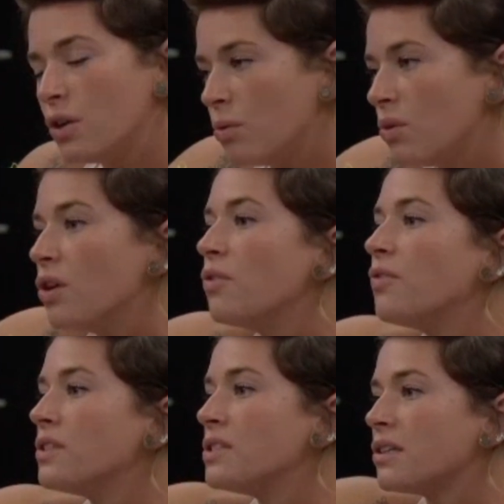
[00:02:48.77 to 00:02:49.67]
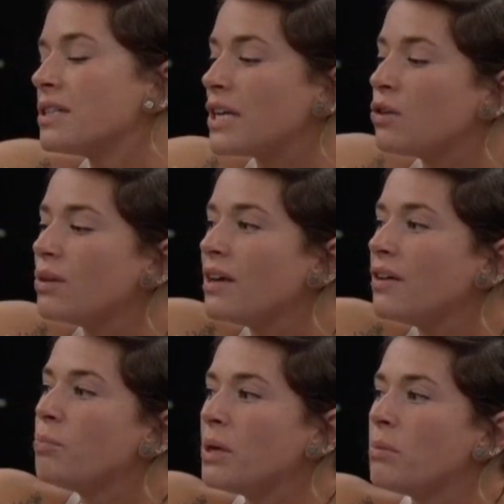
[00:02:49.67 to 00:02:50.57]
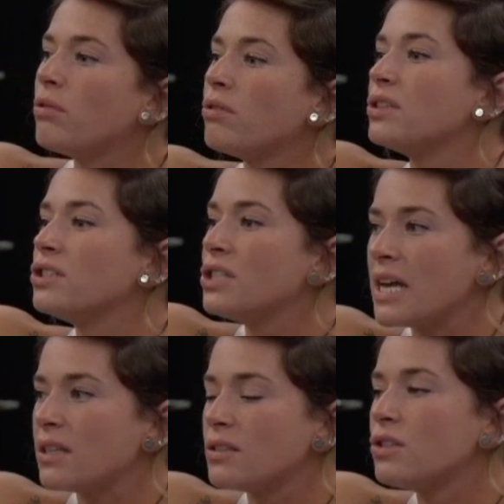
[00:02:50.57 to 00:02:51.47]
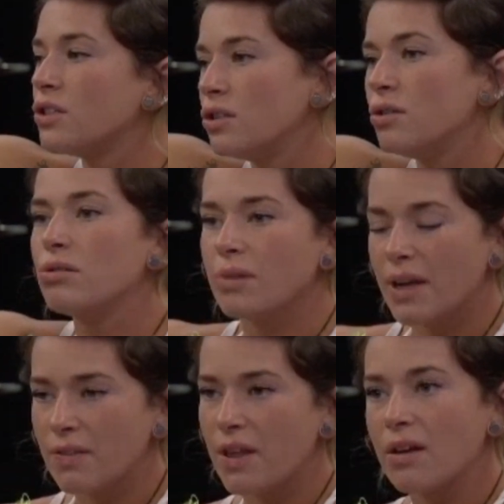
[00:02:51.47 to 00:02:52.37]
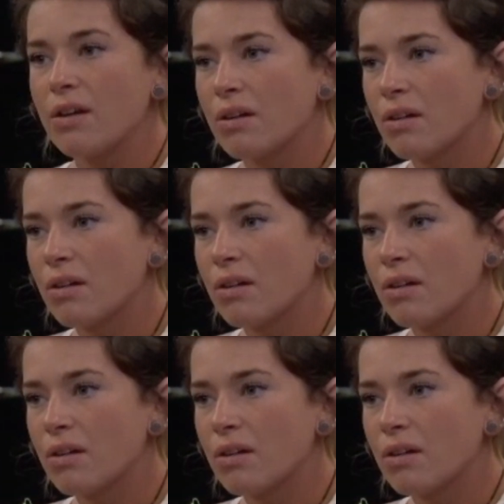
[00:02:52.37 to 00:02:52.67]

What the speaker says: You facilitate, you give people the chance to do the right thing.